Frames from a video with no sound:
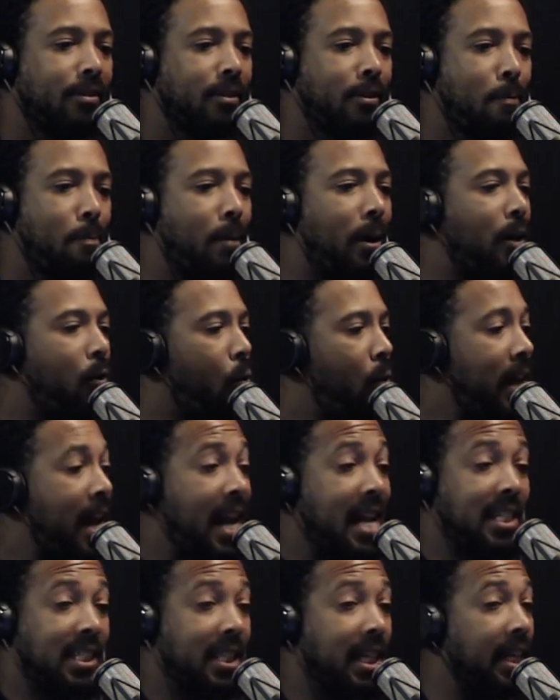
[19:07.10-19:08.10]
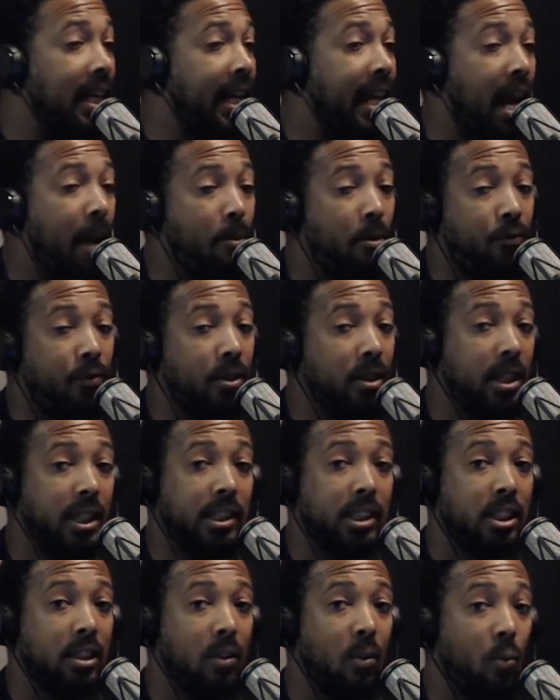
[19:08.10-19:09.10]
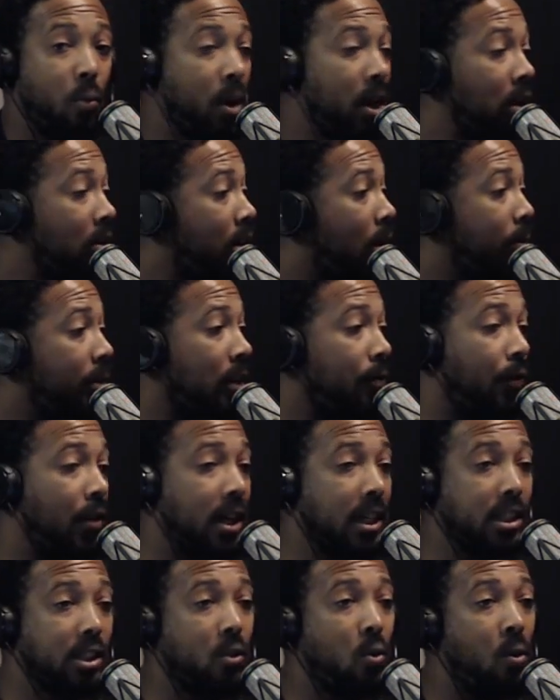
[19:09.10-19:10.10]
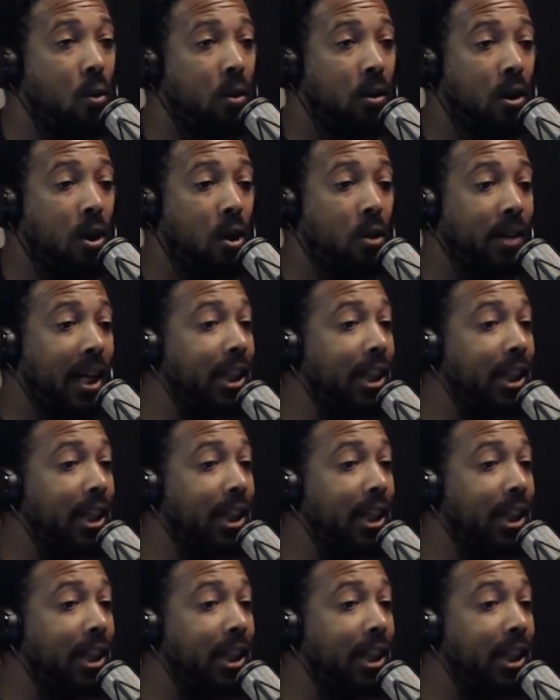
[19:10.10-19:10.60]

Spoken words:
but we ain't seen the camera footage. We don't know what the fuck is going on.